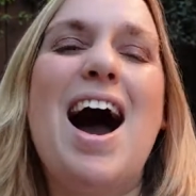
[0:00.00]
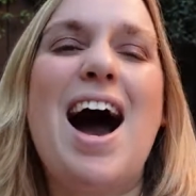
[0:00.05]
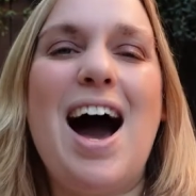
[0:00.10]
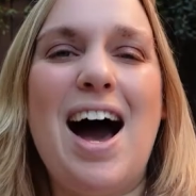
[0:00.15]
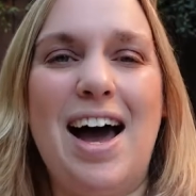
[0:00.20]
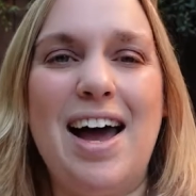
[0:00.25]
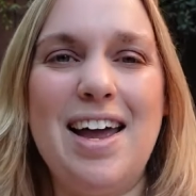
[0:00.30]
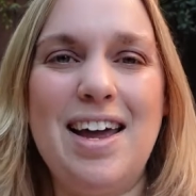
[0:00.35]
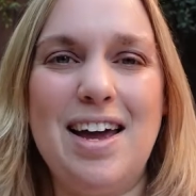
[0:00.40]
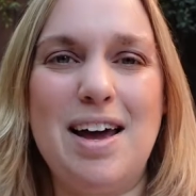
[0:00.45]

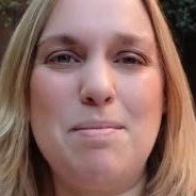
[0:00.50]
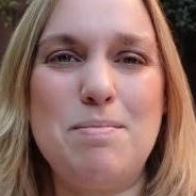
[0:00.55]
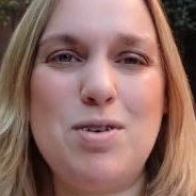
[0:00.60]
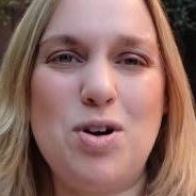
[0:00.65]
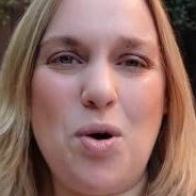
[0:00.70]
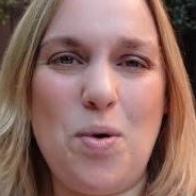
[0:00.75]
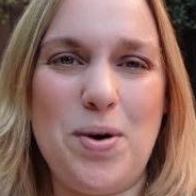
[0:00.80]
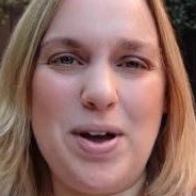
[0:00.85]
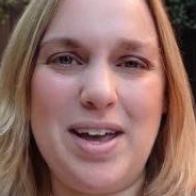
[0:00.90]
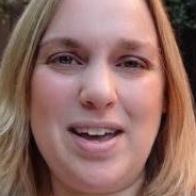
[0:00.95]
I am
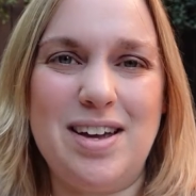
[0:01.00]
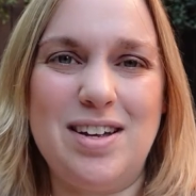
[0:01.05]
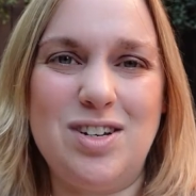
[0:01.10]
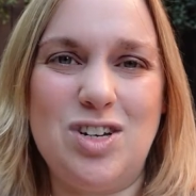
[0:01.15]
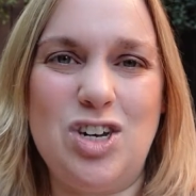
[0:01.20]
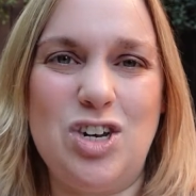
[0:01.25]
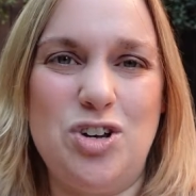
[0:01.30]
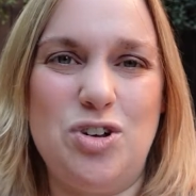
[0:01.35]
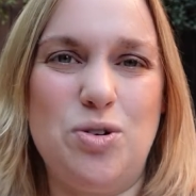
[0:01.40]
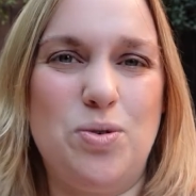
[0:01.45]
going
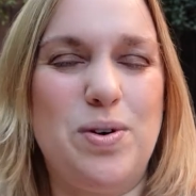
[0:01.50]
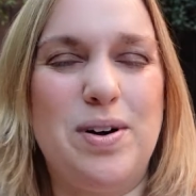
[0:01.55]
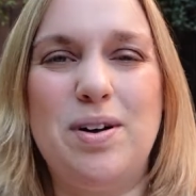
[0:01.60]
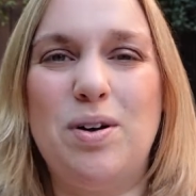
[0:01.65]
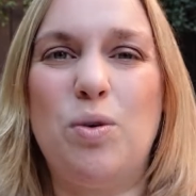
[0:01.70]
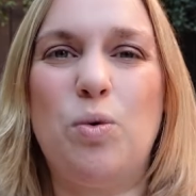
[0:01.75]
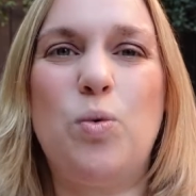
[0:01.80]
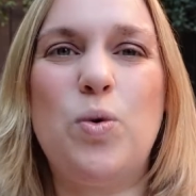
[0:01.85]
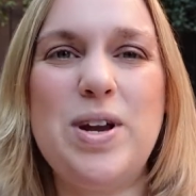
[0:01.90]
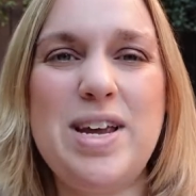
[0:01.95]
to
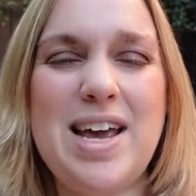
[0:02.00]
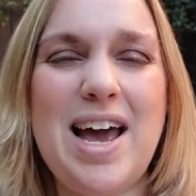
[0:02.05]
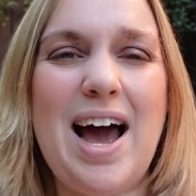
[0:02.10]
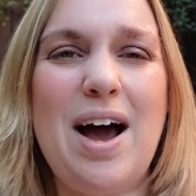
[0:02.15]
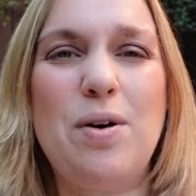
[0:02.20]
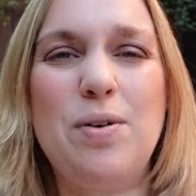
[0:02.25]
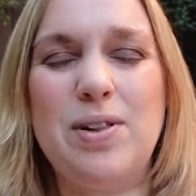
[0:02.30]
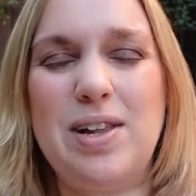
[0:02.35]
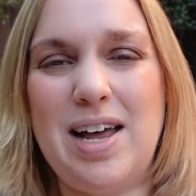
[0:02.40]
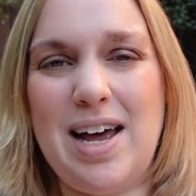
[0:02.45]

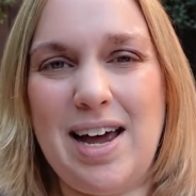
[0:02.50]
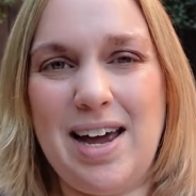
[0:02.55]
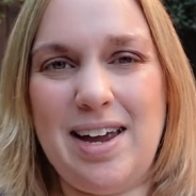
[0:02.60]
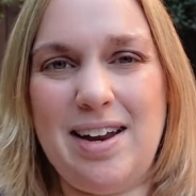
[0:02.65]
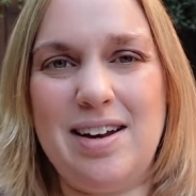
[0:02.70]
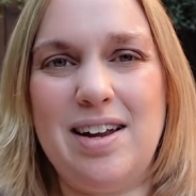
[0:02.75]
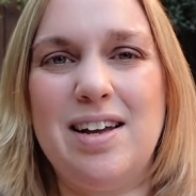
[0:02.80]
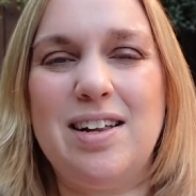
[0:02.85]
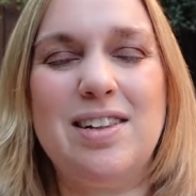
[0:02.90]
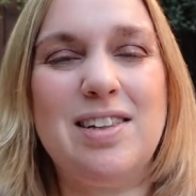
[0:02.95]

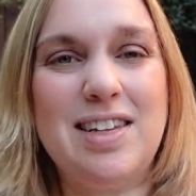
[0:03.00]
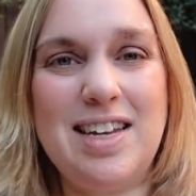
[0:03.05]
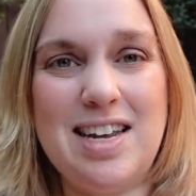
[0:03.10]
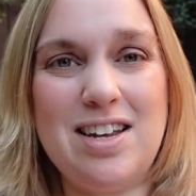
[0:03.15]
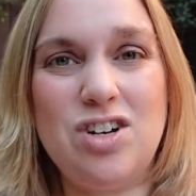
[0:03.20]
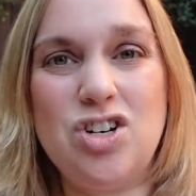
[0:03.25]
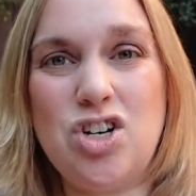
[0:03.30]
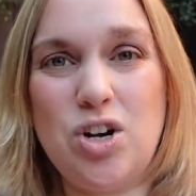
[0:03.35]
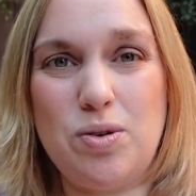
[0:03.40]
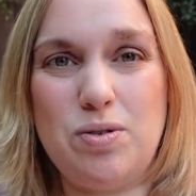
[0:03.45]
re-outline Lee
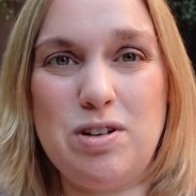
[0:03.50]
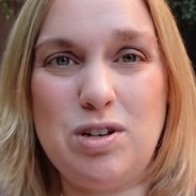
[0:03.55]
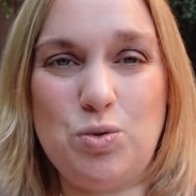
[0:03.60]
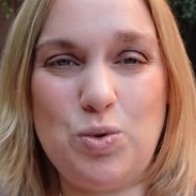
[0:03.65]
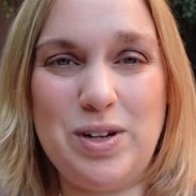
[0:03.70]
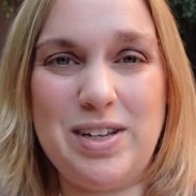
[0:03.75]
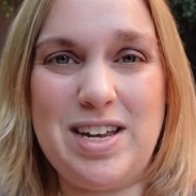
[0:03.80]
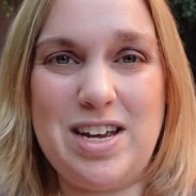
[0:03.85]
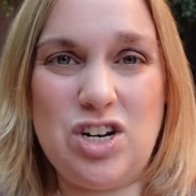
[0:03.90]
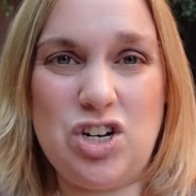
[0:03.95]
and Jonah's
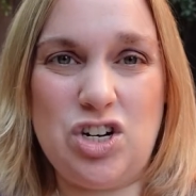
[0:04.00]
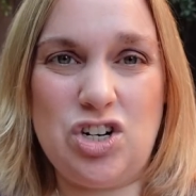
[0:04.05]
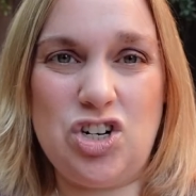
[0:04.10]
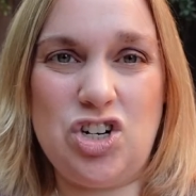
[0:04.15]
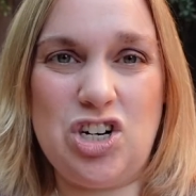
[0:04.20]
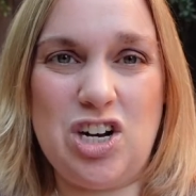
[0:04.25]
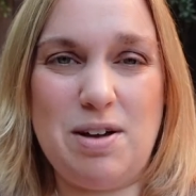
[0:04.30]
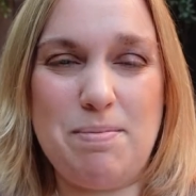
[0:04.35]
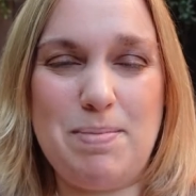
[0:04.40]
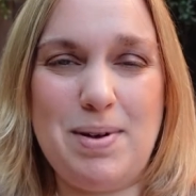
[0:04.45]

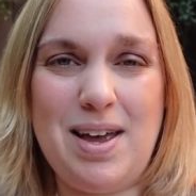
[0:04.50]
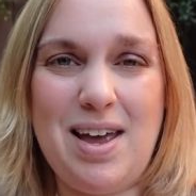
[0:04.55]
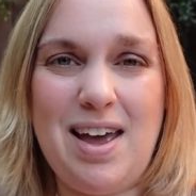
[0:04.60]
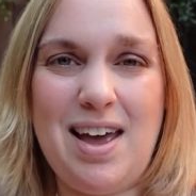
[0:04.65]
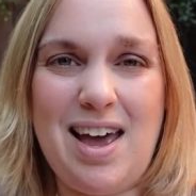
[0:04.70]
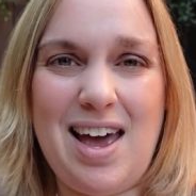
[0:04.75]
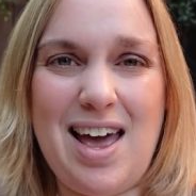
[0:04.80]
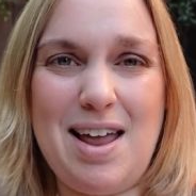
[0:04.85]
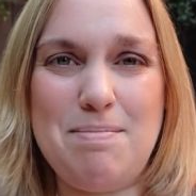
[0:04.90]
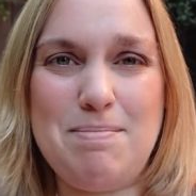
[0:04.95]
relationship
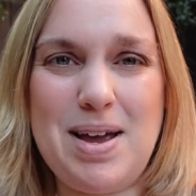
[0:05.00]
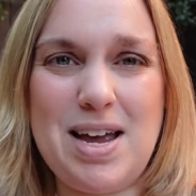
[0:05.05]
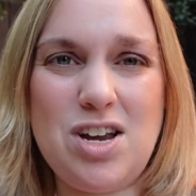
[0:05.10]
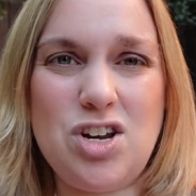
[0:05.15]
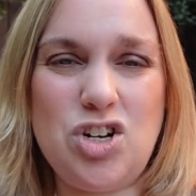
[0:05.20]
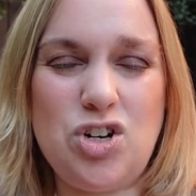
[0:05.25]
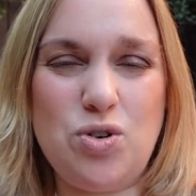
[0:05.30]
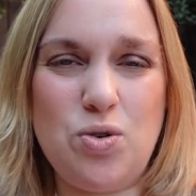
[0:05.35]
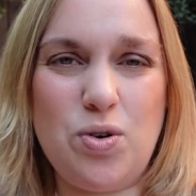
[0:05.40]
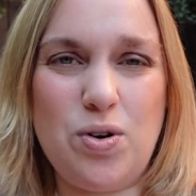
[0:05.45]
and make
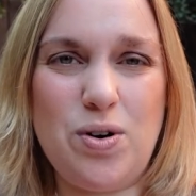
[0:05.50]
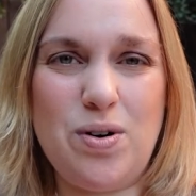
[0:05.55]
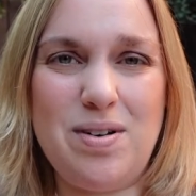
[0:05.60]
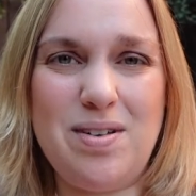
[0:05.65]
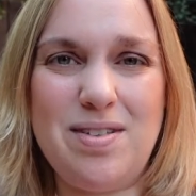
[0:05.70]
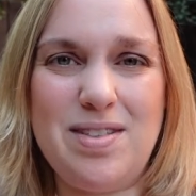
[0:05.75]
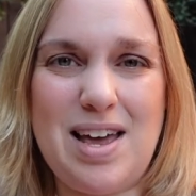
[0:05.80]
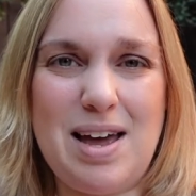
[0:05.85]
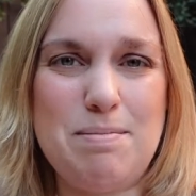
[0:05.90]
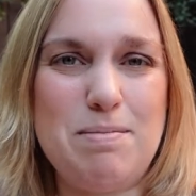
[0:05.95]
sure
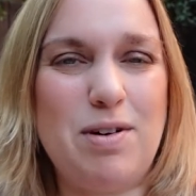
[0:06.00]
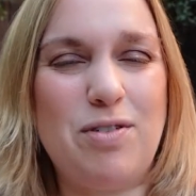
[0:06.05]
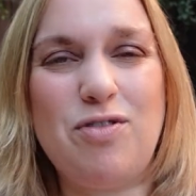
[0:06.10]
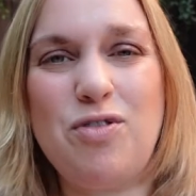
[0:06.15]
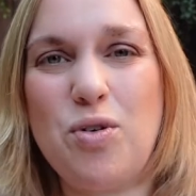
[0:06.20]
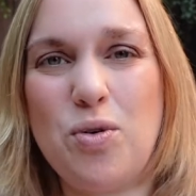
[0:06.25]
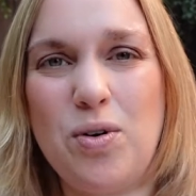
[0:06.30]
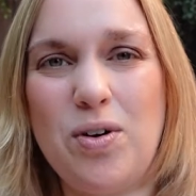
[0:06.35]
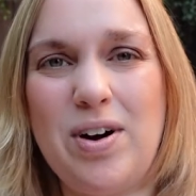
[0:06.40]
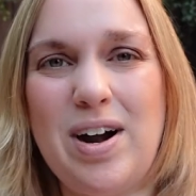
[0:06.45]
that
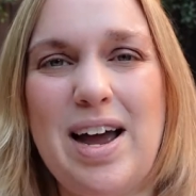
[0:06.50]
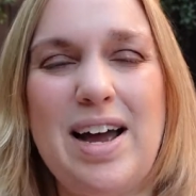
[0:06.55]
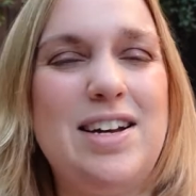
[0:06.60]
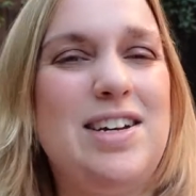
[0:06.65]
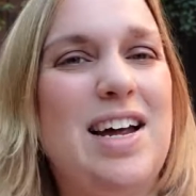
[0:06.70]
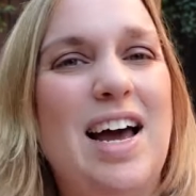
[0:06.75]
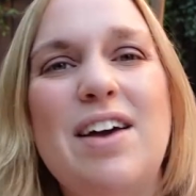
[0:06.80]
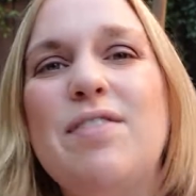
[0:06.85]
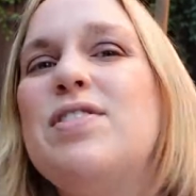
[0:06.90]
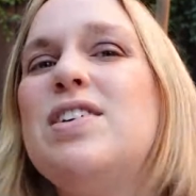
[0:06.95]
before I
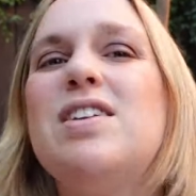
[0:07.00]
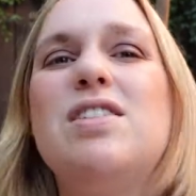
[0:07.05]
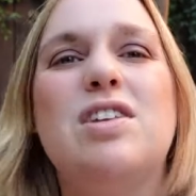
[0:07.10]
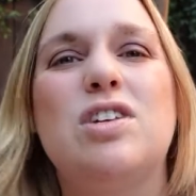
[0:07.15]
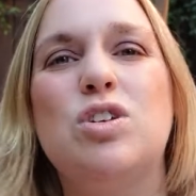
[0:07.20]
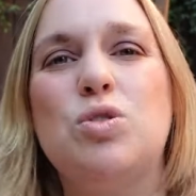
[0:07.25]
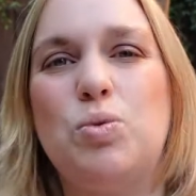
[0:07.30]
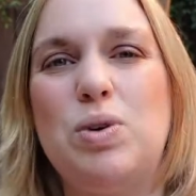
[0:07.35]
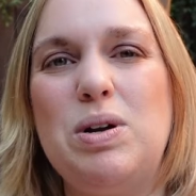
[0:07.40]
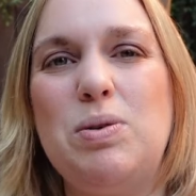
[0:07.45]
dive into
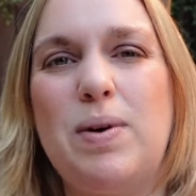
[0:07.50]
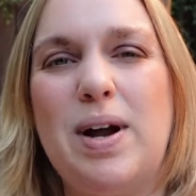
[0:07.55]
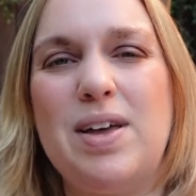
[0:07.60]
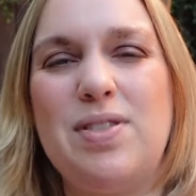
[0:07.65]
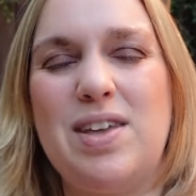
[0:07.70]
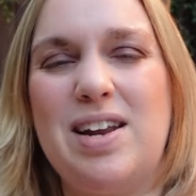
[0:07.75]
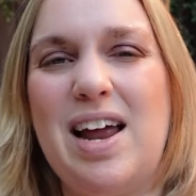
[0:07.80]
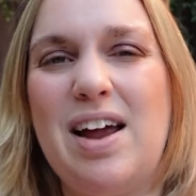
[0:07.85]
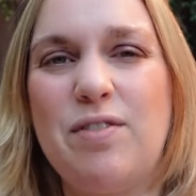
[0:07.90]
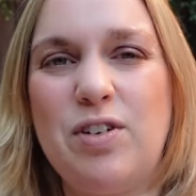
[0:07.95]
this
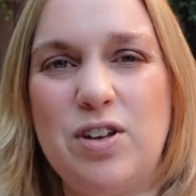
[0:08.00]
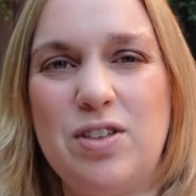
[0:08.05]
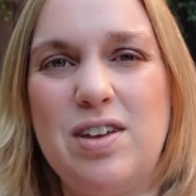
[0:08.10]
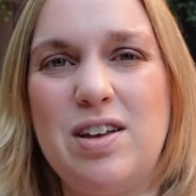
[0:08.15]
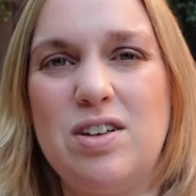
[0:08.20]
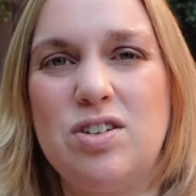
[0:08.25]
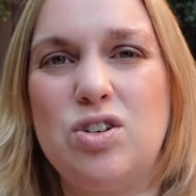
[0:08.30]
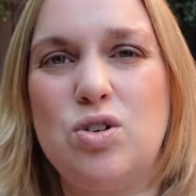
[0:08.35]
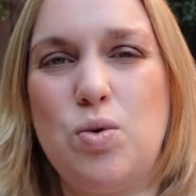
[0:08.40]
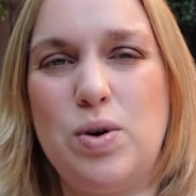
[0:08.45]
rewrite that
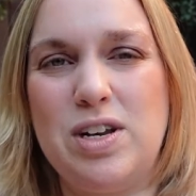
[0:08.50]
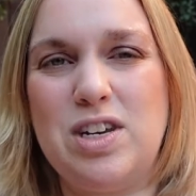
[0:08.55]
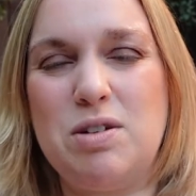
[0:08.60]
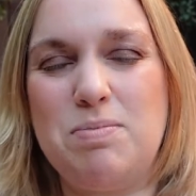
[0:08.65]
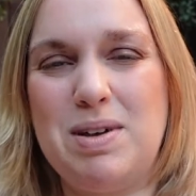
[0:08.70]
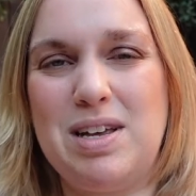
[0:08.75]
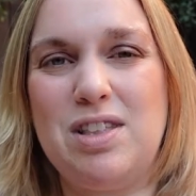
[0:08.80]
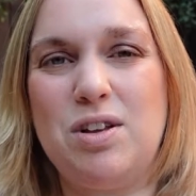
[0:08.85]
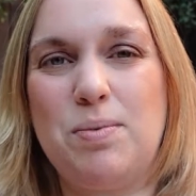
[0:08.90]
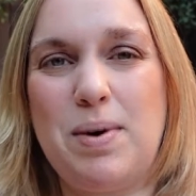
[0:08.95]
everything is going to
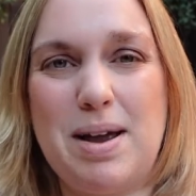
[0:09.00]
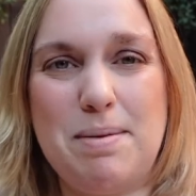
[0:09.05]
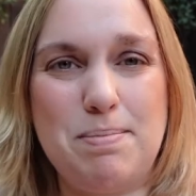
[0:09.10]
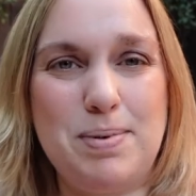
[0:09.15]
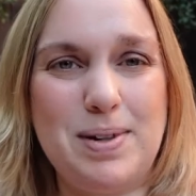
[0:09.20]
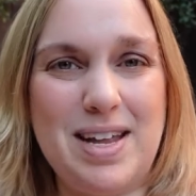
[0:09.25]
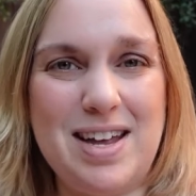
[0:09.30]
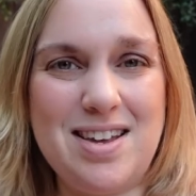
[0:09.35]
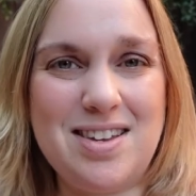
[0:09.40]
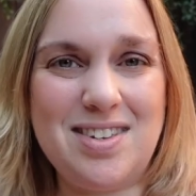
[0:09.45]
be in the right
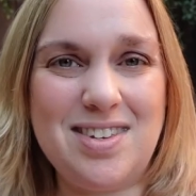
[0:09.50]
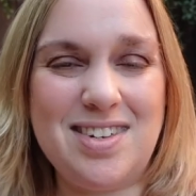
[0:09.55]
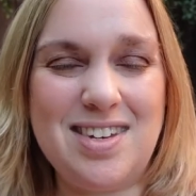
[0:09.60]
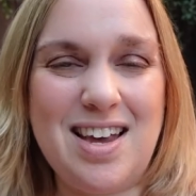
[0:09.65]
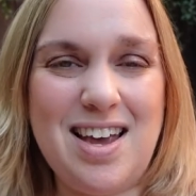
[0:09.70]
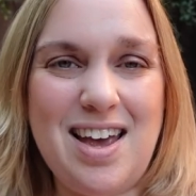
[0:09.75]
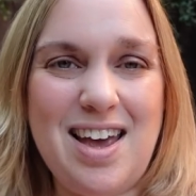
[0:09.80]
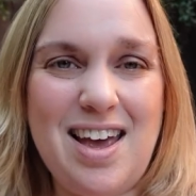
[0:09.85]
place,